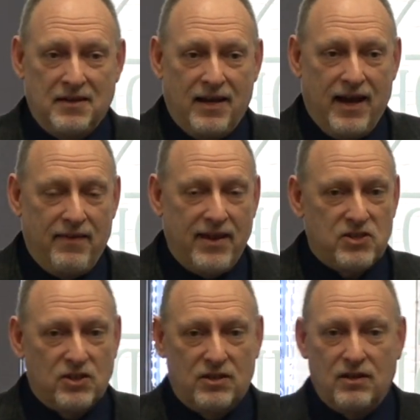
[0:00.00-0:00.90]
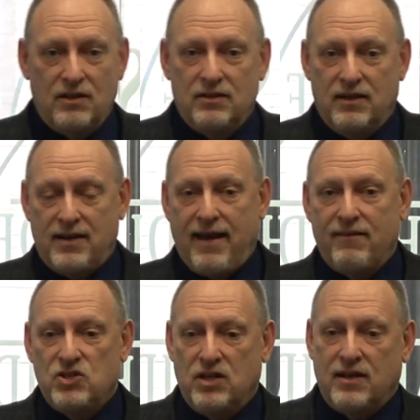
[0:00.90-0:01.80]
Yeah. And that's a good
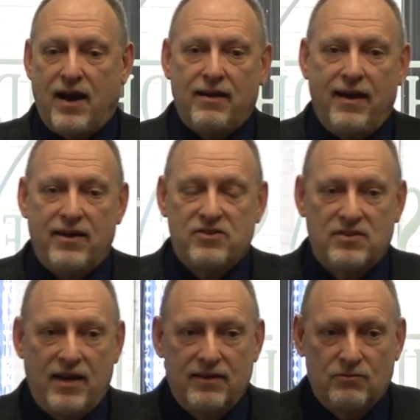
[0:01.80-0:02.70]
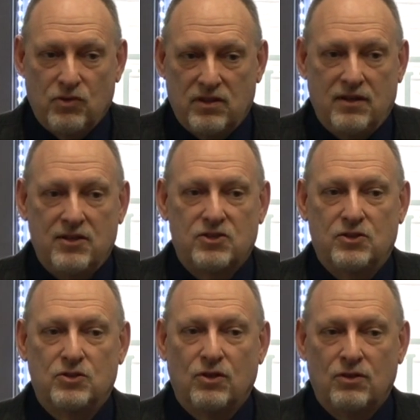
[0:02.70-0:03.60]
analogy. God has Satan within his
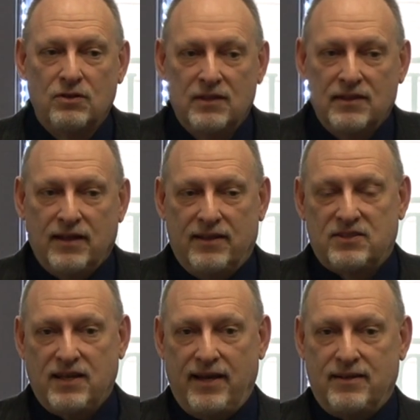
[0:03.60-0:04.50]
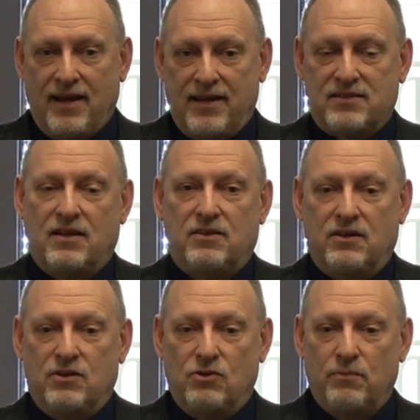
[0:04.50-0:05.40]
control, and Satan has nothing
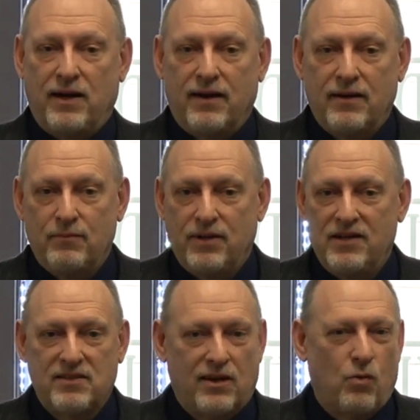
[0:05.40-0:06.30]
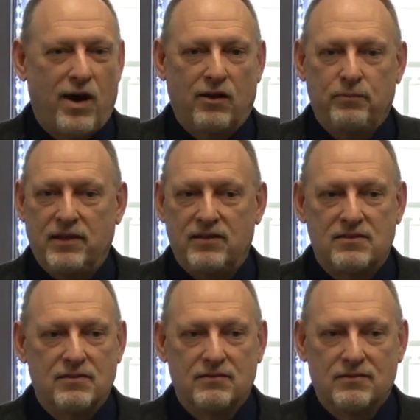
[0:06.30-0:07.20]
to do about it, but he's like a wild
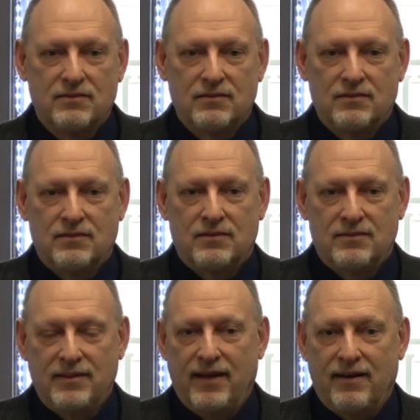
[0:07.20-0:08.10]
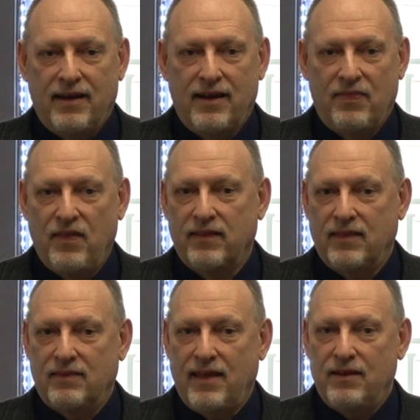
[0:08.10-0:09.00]
beast. Wild. Yeah, and I think
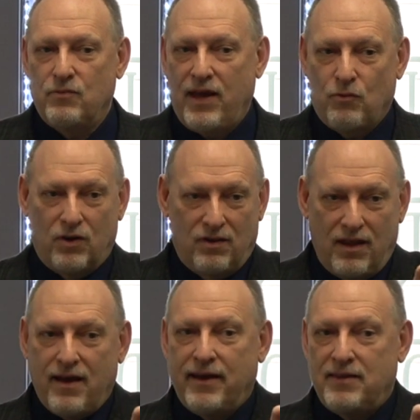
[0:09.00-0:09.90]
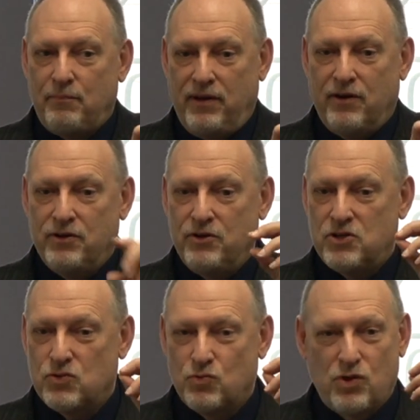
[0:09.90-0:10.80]
that, that that word lion that Peter
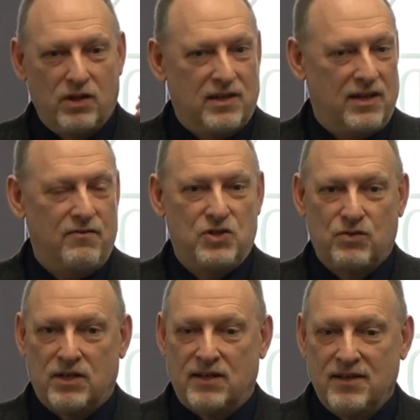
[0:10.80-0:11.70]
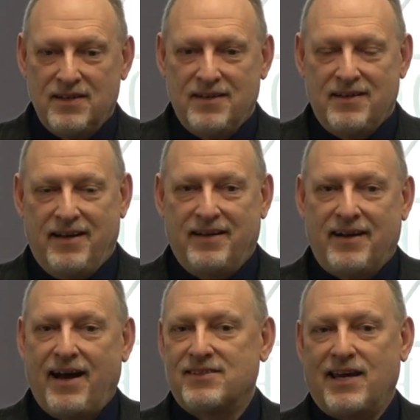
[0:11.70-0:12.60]
uses really gives you a, and
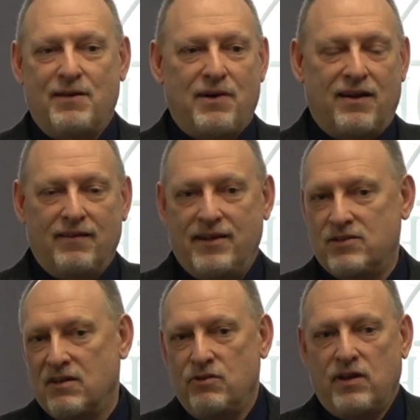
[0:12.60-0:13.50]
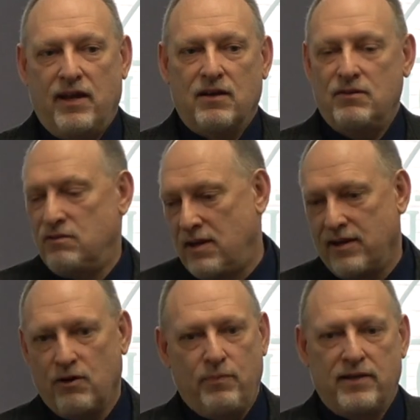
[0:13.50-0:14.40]
God's got him on a leash. No, you can't go, you
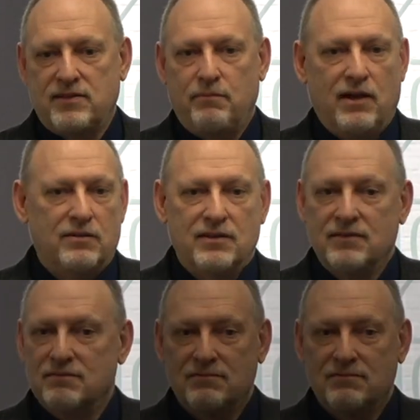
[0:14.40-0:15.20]
can't go past that boundary.